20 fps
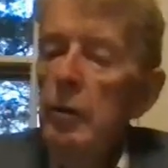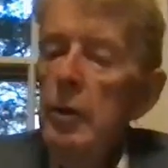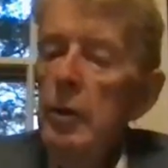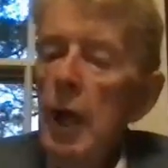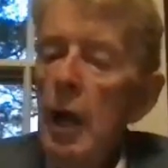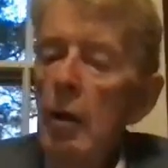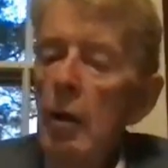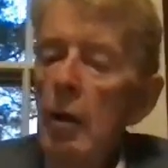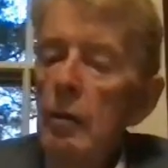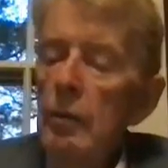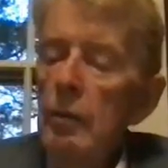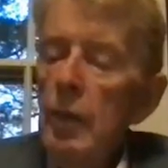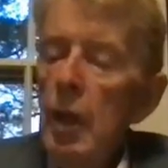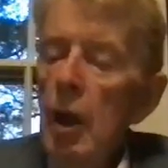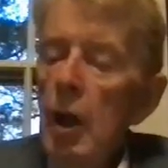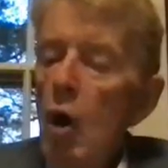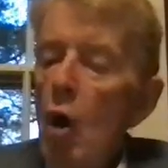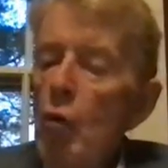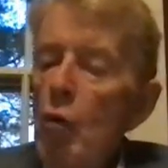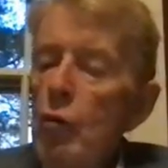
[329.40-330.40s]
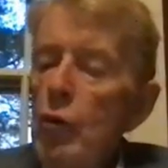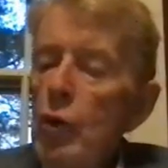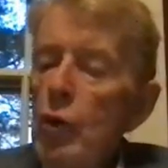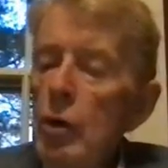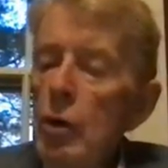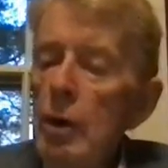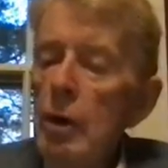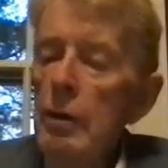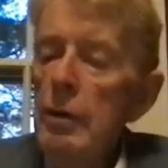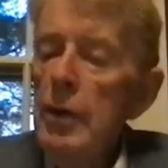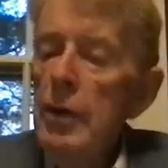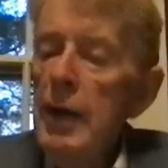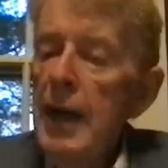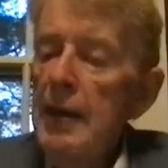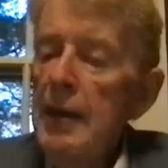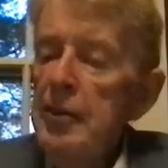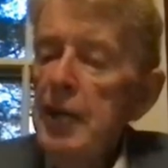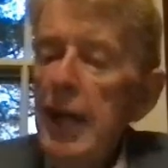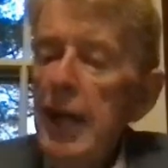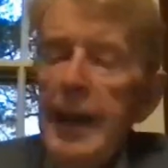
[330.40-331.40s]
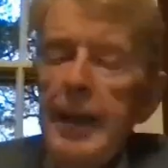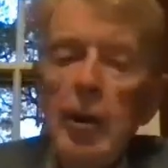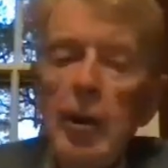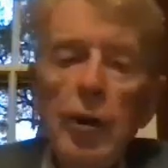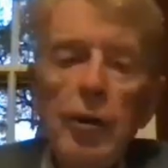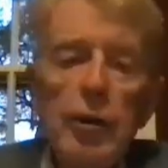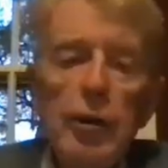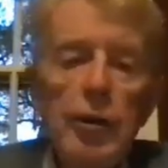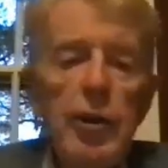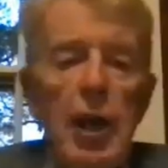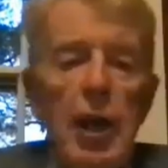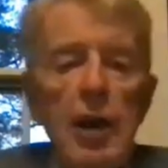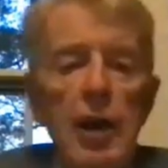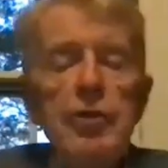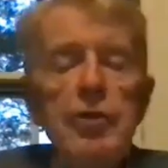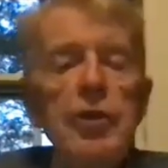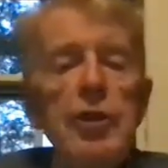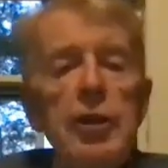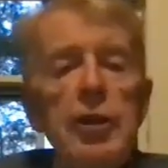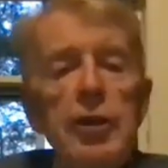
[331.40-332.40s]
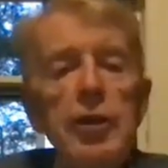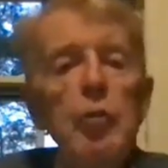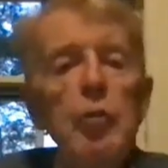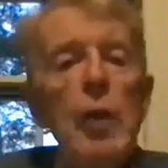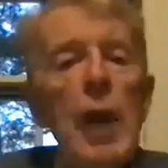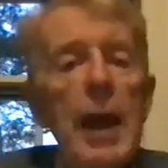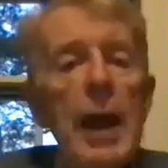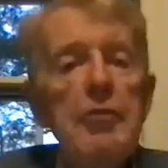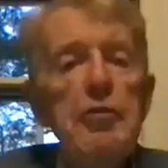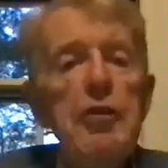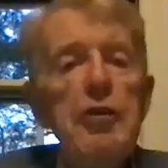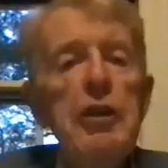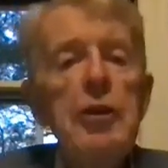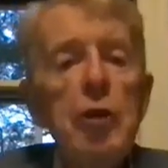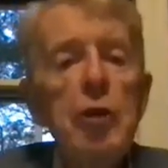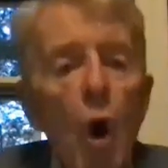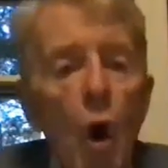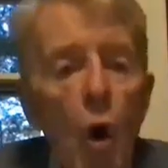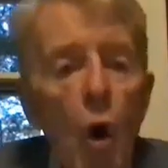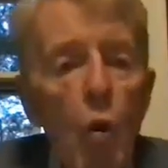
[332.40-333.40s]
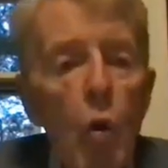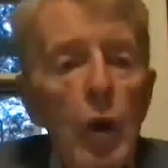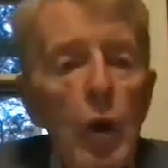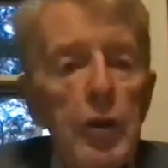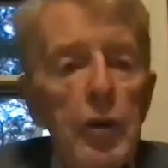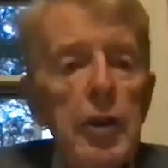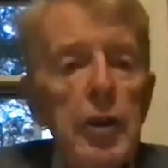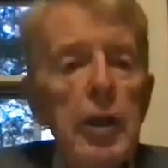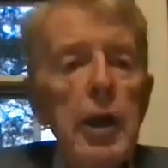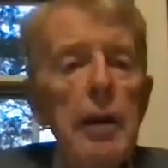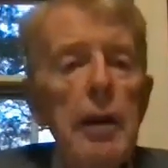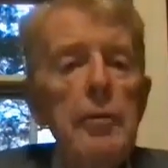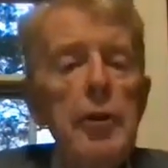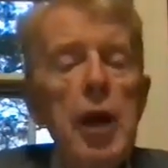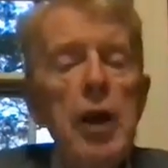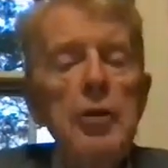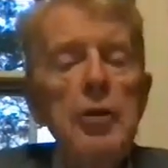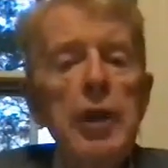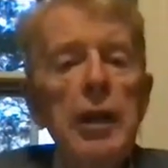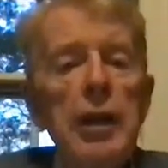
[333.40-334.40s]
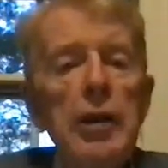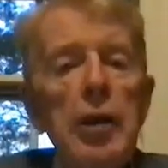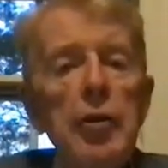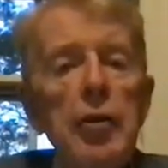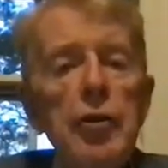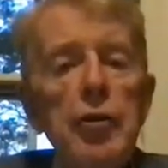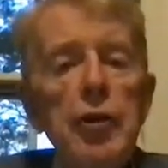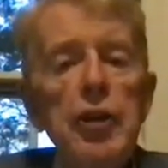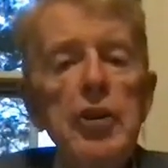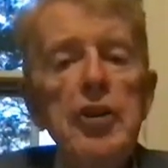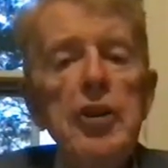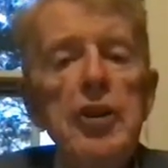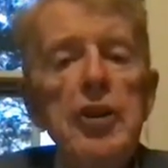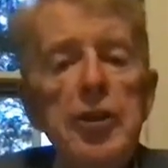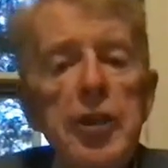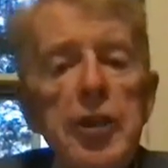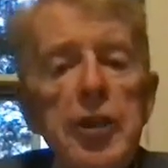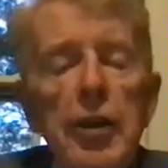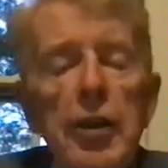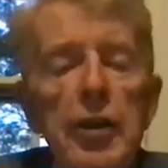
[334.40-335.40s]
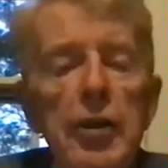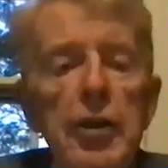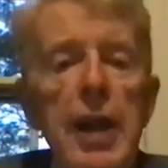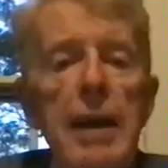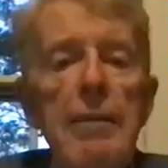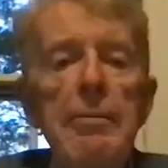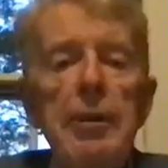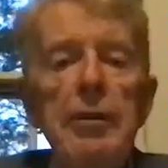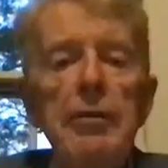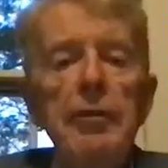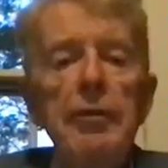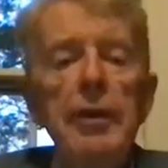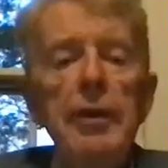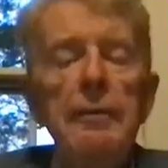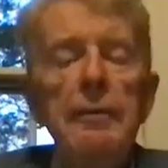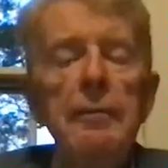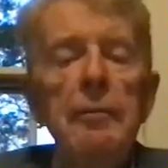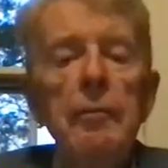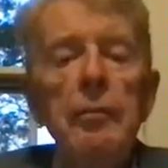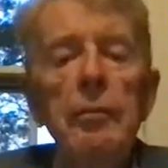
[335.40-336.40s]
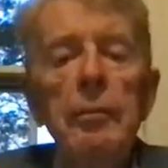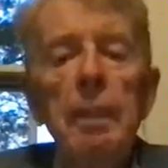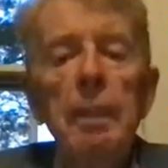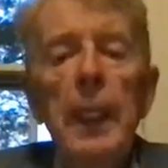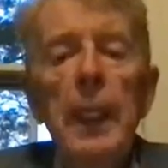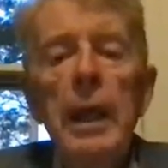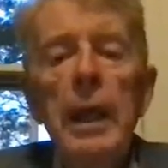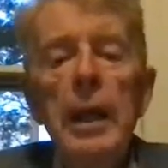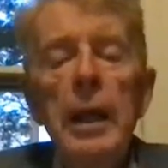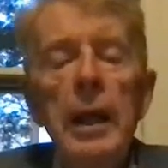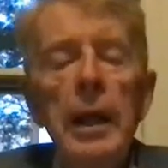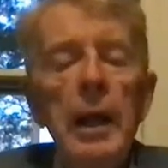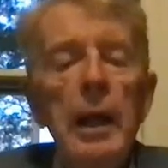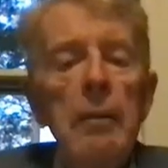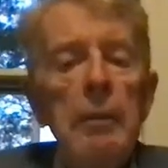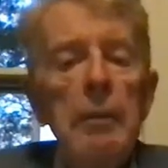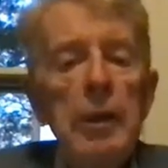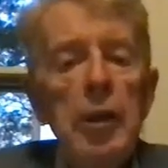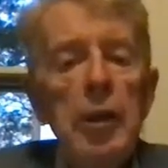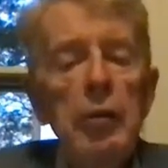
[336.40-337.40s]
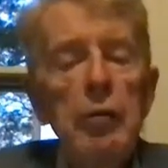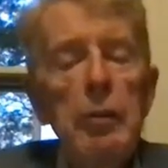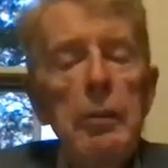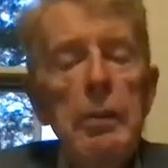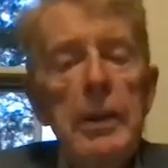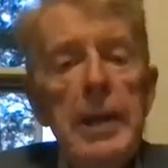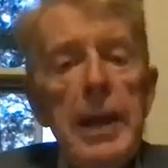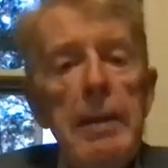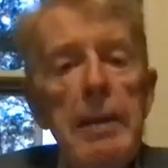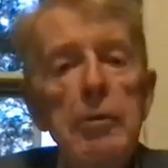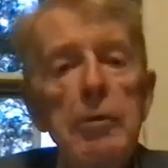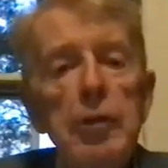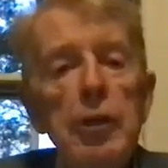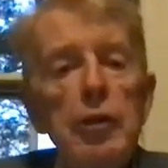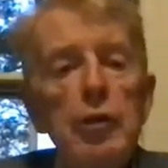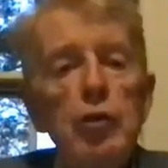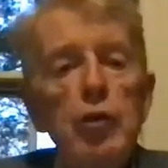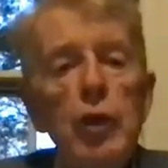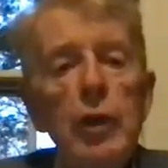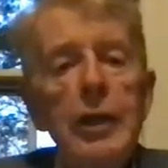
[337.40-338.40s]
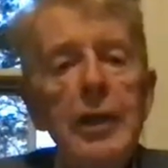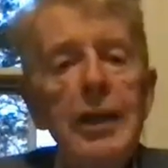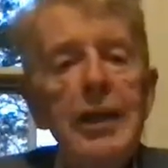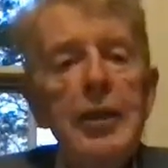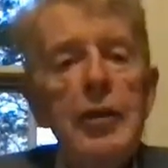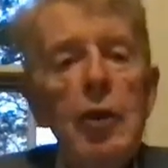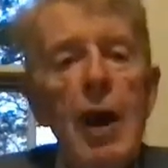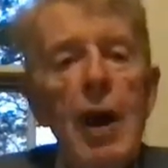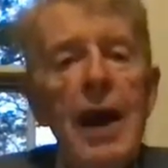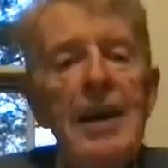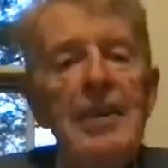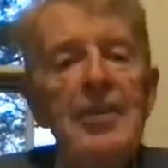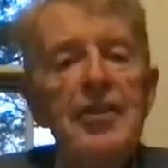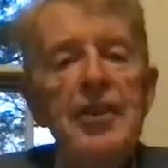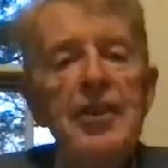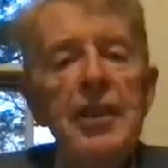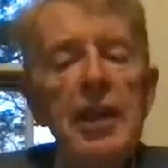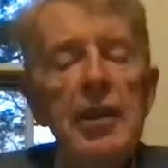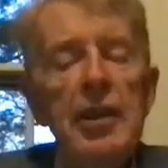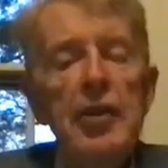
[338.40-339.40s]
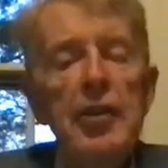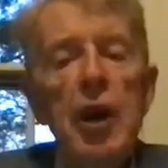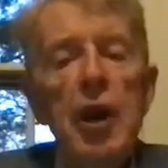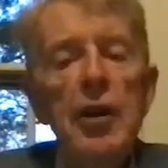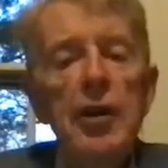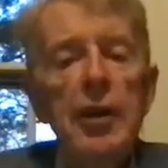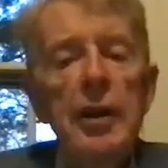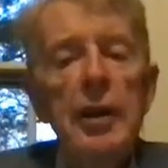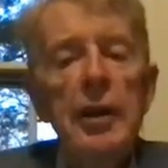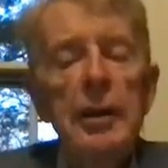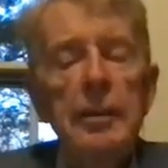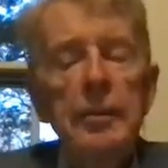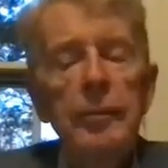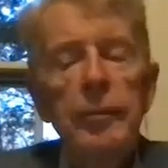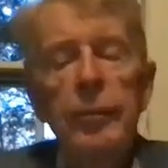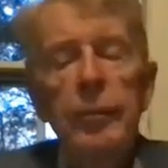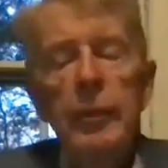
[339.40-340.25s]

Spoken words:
Now, over the last 800,000 years, we actually know what the carbon dioxide concentration has done in the atmosphere, because we've been able to drill into ice in Antarctica